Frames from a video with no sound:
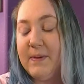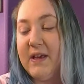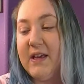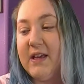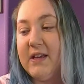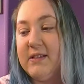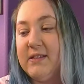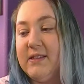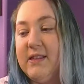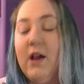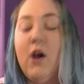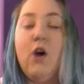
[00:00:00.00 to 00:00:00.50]

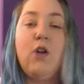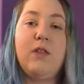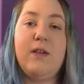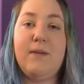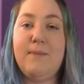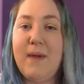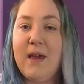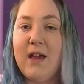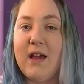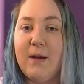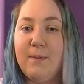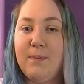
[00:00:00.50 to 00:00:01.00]
because the only
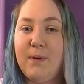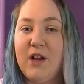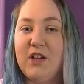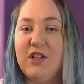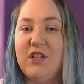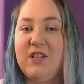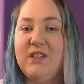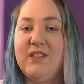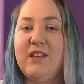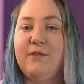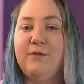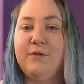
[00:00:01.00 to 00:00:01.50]
makeup
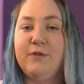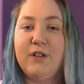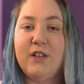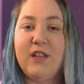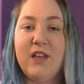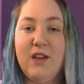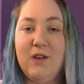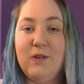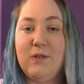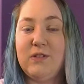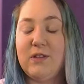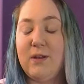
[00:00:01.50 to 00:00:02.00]
brushes I've
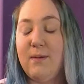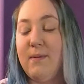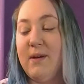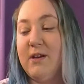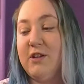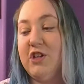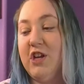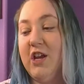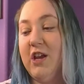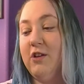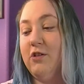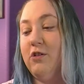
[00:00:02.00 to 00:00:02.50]
really used on my
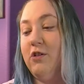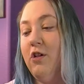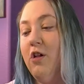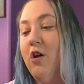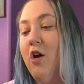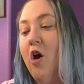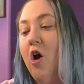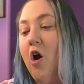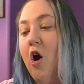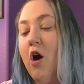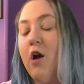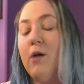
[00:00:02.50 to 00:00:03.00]
channel
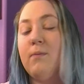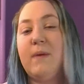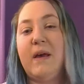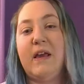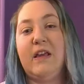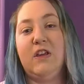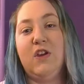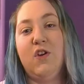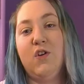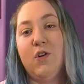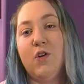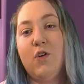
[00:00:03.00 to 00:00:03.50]
are my
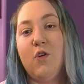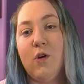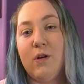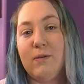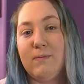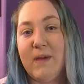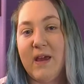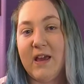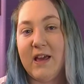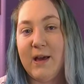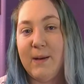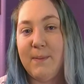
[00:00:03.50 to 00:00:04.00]

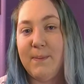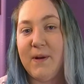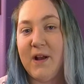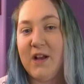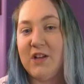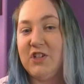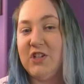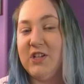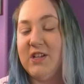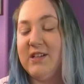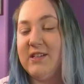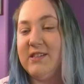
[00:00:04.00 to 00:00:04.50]
unicorn makeup
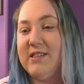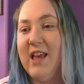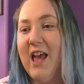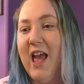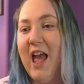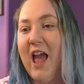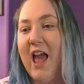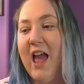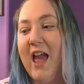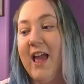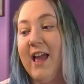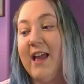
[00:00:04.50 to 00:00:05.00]
brushes,
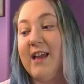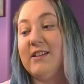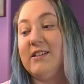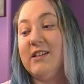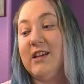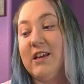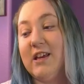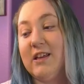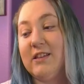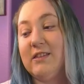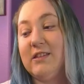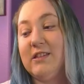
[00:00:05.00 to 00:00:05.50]
and
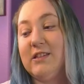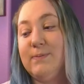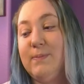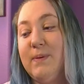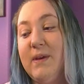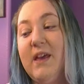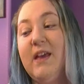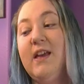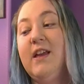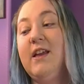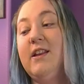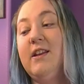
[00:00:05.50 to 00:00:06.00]
it's
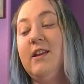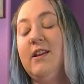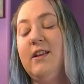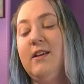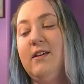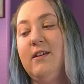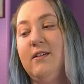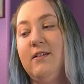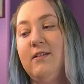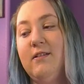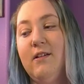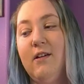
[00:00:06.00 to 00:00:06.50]

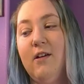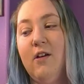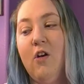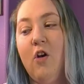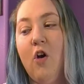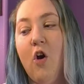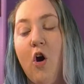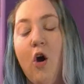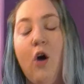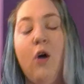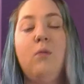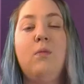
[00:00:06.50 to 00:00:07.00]
been
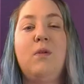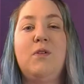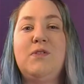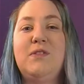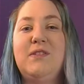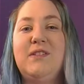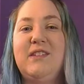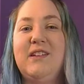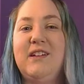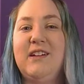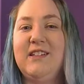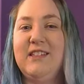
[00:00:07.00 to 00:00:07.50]

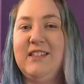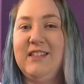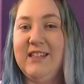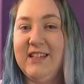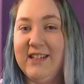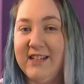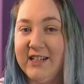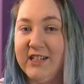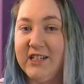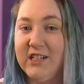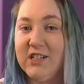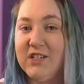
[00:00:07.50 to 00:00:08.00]
almost a
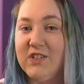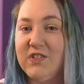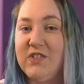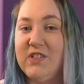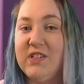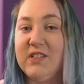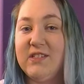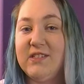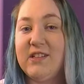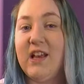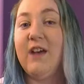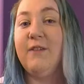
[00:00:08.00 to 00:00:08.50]
year
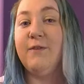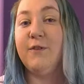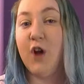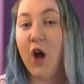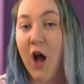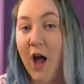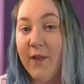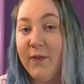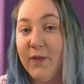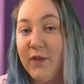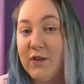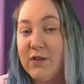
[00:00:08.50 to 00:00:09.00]
since I've
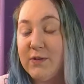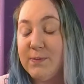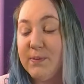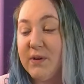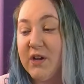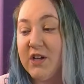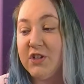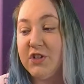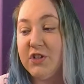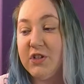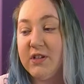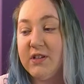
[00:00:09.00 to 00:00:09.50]
gotten those
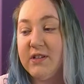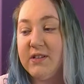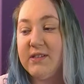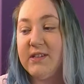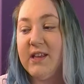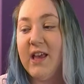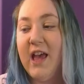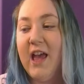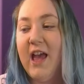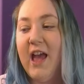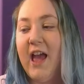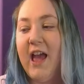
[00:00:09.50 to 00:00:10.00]
brushes,
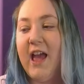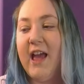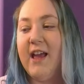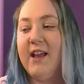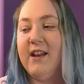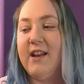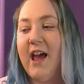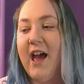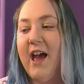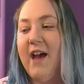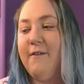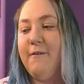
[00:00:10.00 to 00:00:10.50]

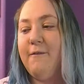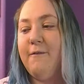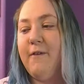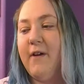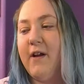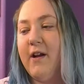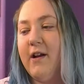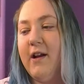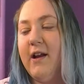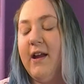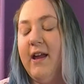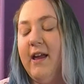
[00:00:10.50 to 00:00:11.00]
and I have
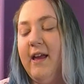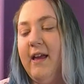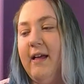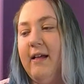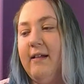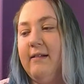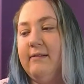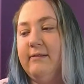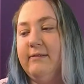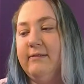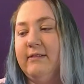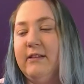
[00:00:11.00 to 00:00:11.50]
very
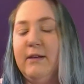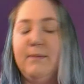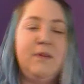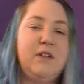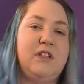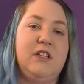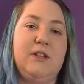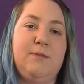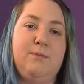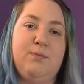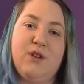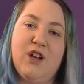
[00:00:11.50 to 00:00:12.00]

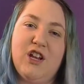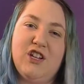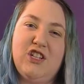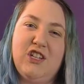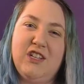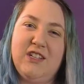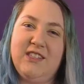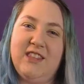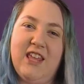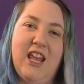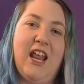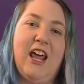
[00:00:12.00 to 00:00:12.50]
limited
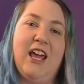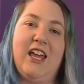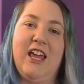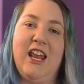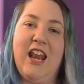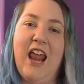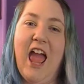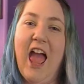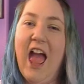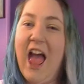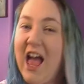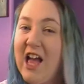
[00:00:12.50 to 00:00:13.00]
brushes that I
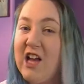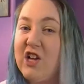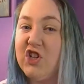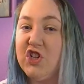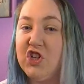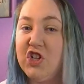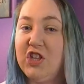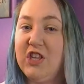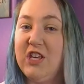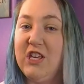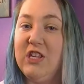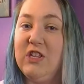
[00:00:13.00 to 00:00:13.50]
can
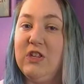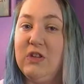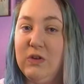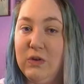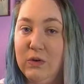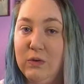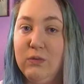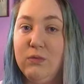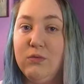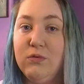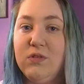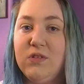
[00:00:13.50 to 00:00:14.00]
actually
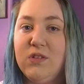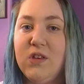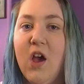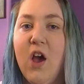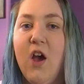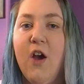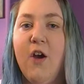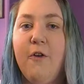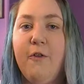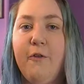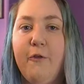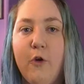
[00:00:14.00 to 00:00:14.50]
use
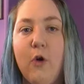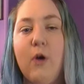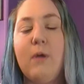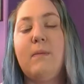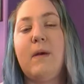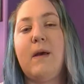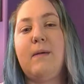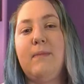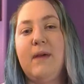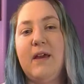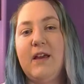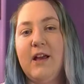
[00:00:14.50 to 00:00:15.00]
for
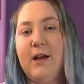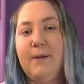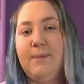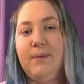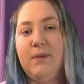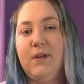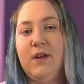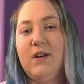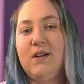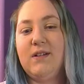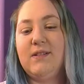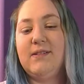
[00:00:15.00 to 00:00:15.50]
my makeup
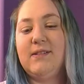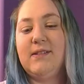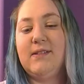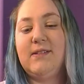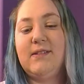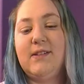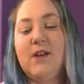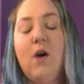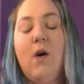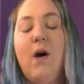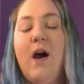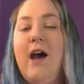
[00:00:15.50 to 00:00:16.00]
looks,
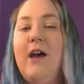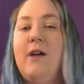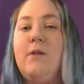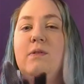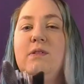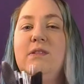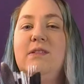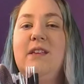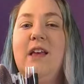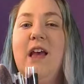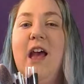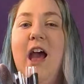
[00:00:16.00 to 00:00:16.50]
so I
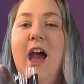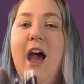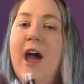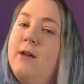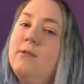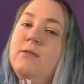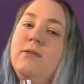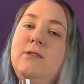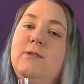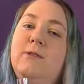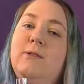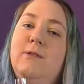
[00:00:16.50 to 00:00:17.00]
was
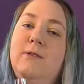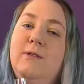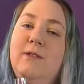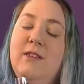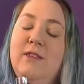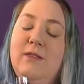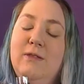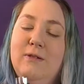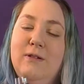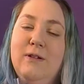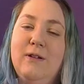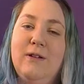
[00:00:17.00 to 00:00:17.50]

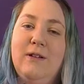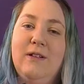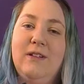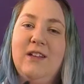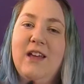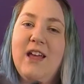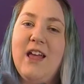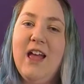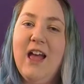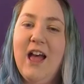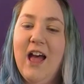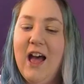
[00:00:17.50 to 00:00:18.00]
absolutely
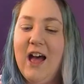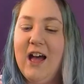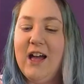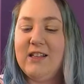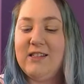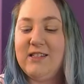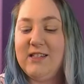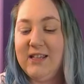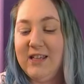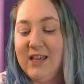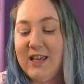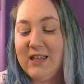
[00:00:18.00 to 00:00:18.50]
thrilled
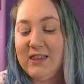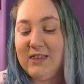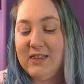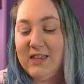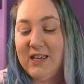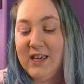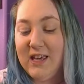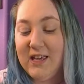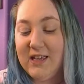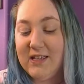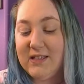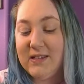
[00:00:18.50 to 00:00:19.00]
to get
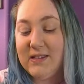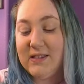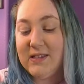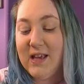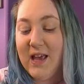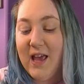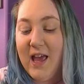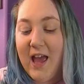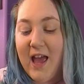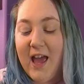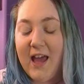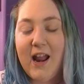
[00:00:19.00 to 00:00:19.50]
these,
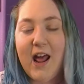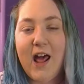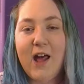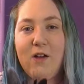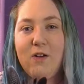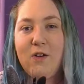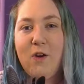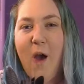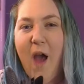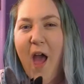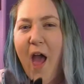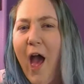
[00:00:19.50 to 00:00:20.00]
and I
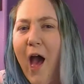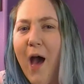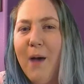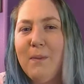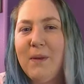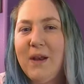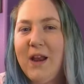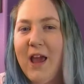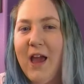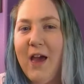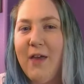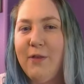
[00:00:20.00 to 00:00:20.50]
don't know how
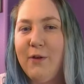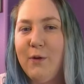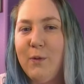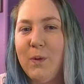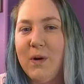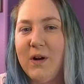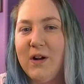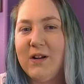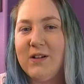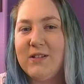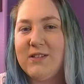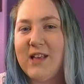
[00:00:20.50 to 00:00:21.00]
many other
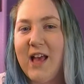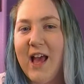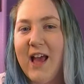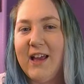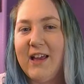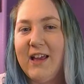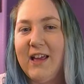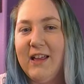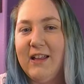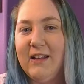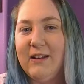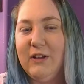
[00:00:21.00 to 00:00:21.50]
words I
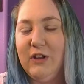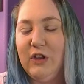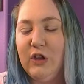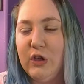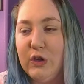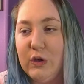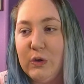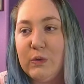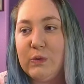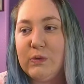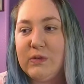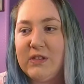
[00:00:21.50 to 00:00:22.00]
can
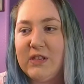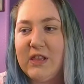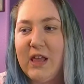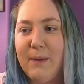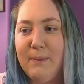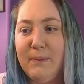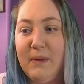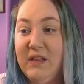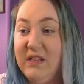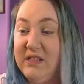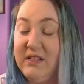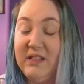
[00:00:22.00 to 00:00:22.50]
use
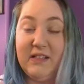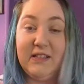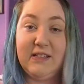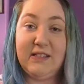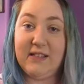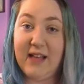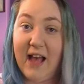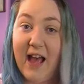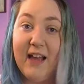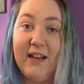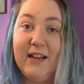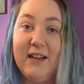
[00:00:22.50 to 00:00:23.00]
that means
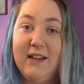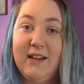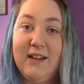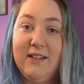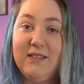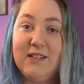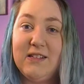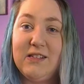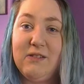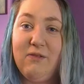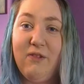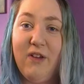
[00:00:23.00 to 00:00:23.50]
excited
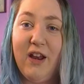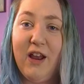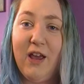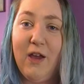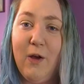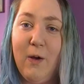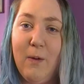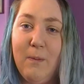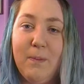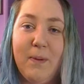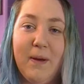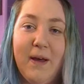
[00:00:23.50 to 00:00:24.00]
in this
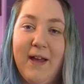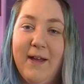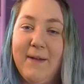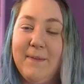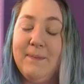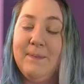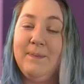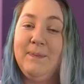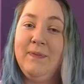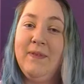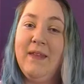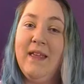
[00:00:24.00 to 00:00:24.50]
video, but
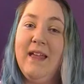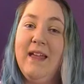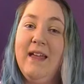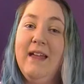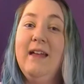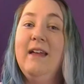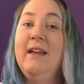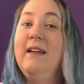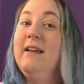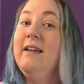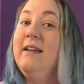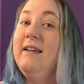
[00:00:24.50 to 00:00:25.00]

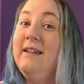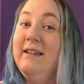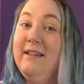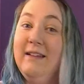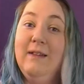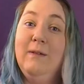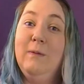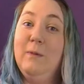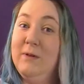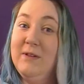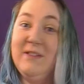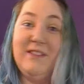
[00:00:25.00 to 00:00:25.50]

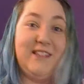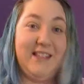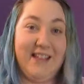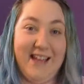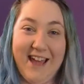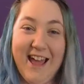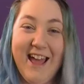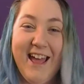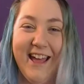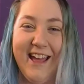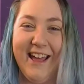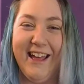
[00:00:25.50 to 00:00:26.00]
we'll
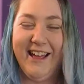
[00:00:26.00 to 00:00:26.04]
see.